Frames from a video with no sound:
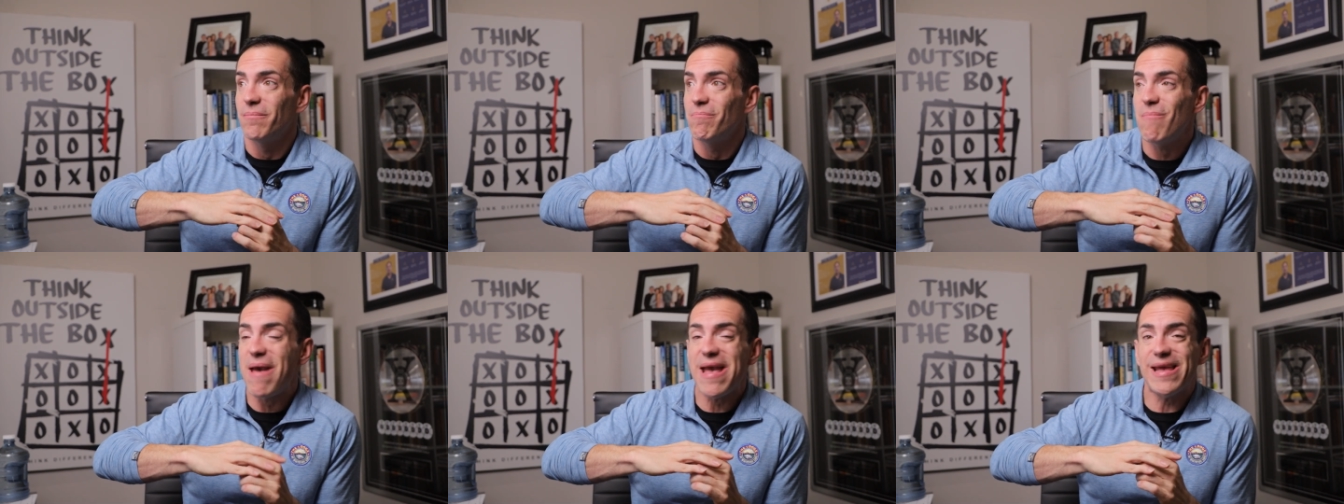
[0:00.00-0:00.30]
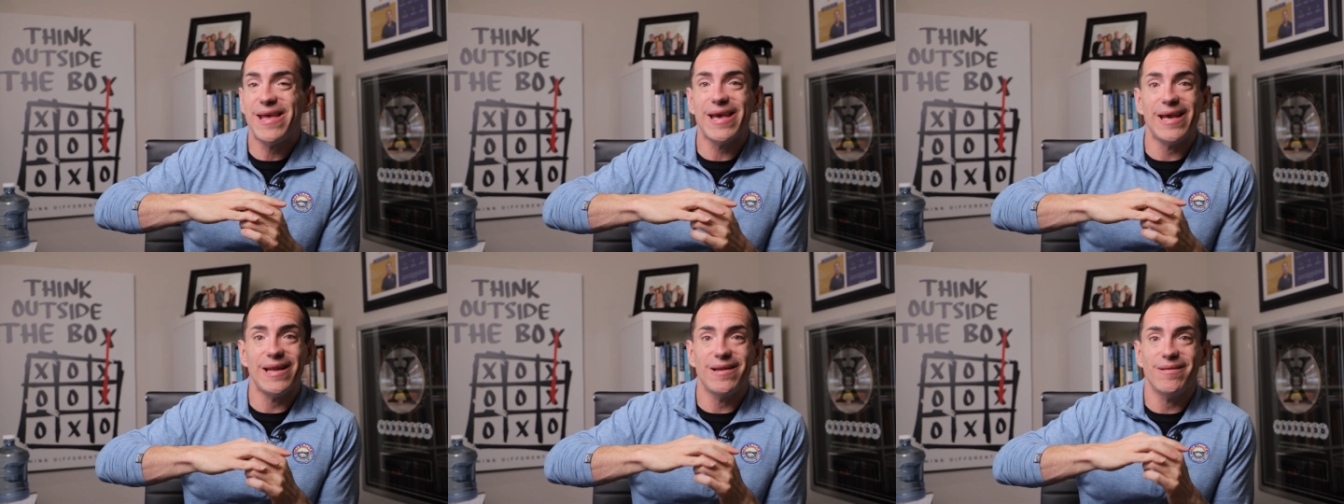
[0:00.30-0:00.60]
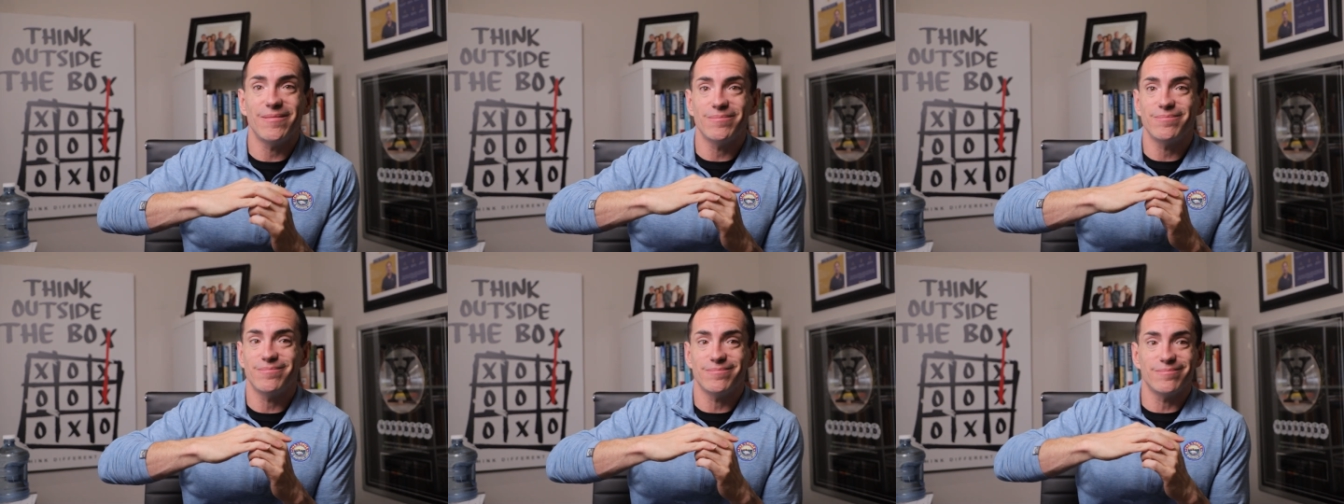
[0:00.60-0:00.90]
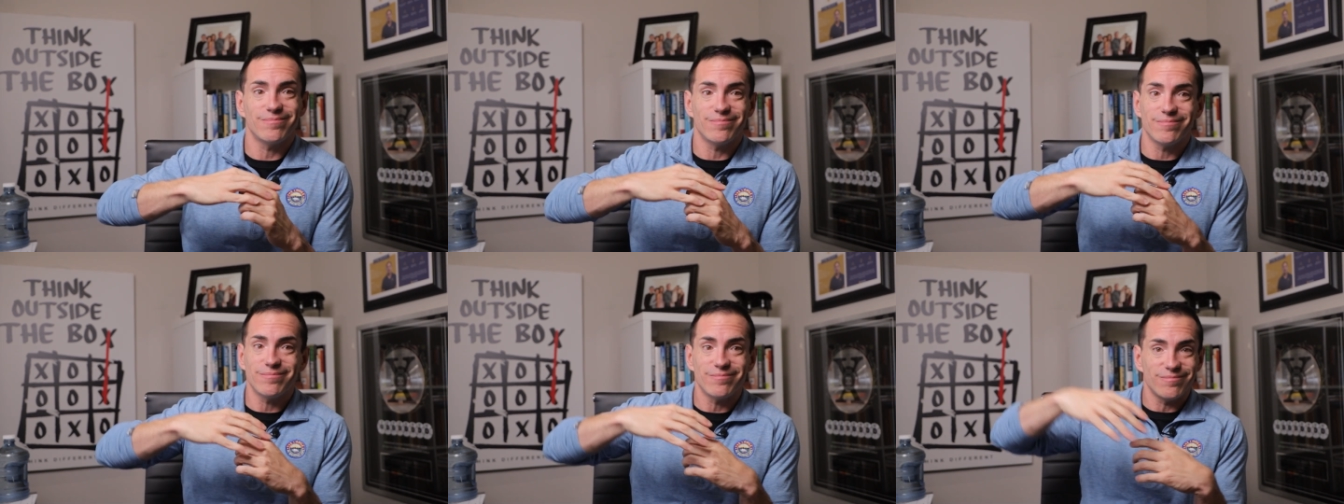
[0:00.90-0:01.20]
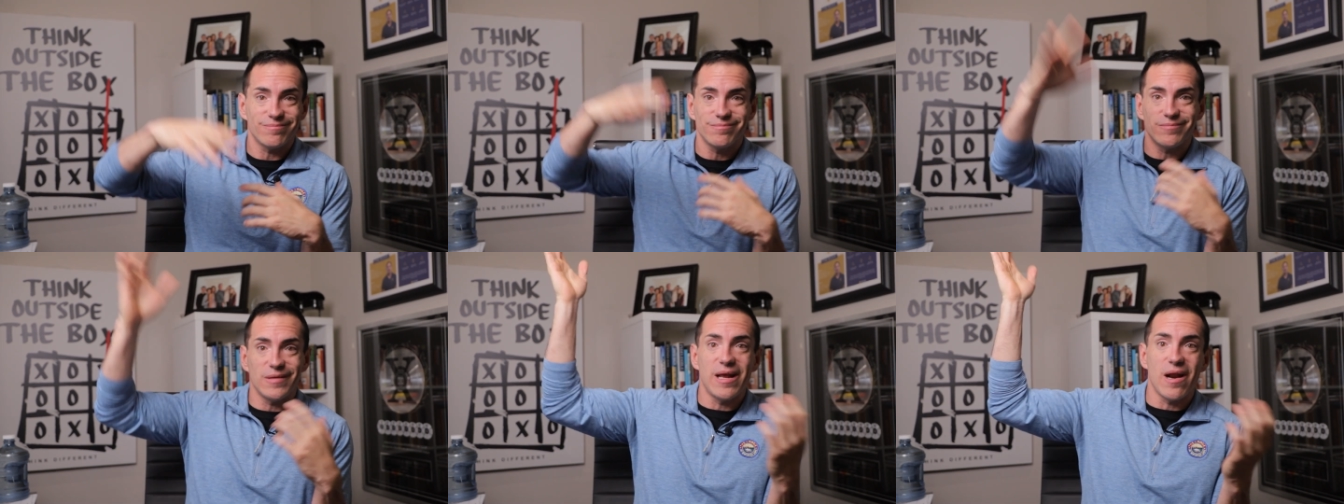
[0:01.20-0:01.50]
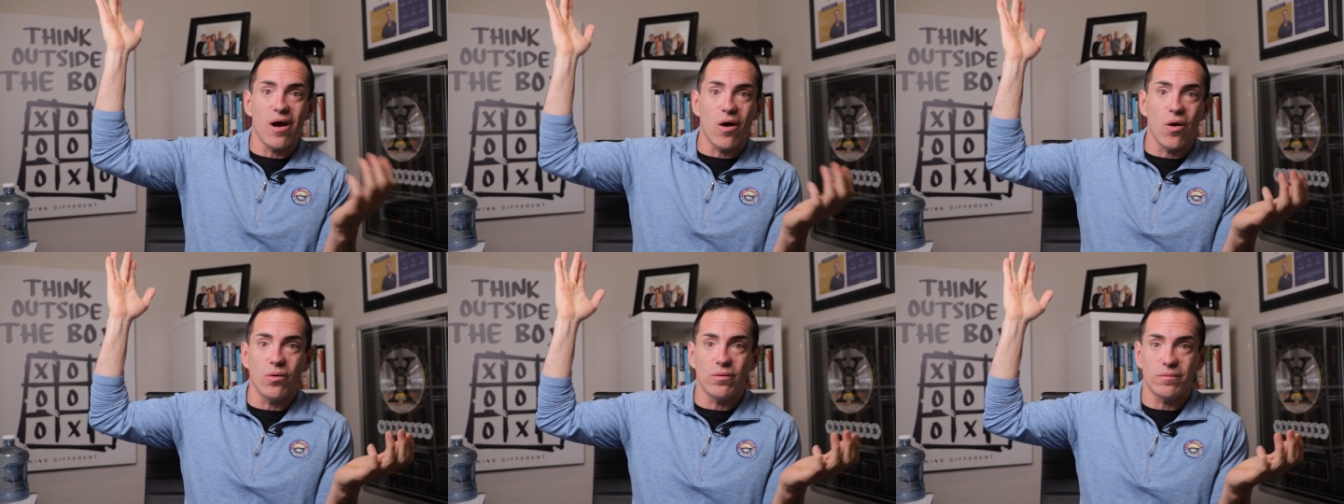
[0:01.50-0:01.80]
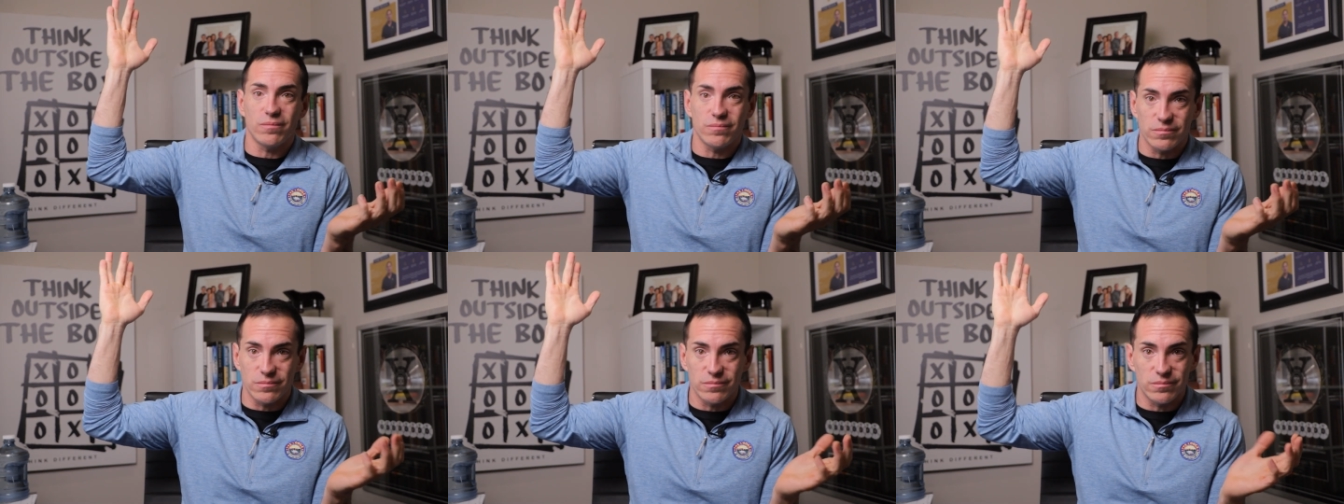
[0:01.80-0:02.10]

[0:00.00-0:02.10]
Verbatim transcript: make it, you know,